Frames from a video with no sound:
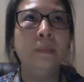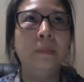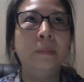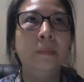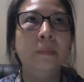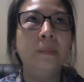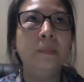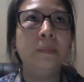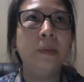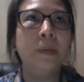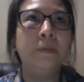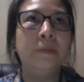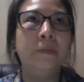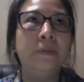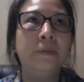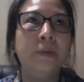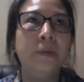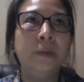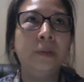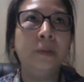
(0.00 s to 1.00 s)
the
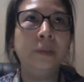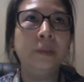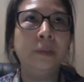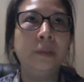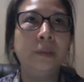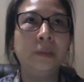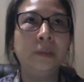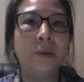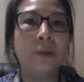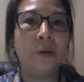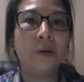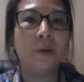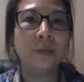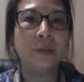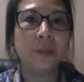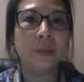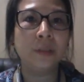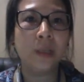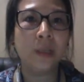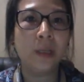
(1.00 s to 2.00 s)
first
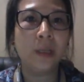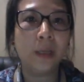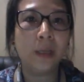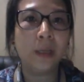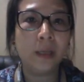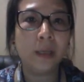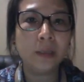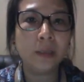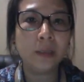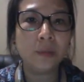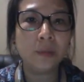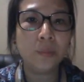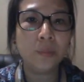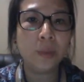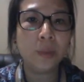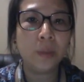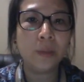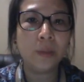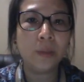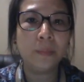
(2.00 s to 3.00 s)
sourcing list
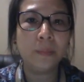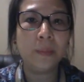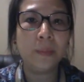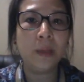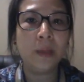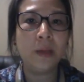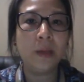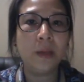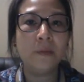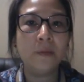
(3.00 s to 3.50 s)
will be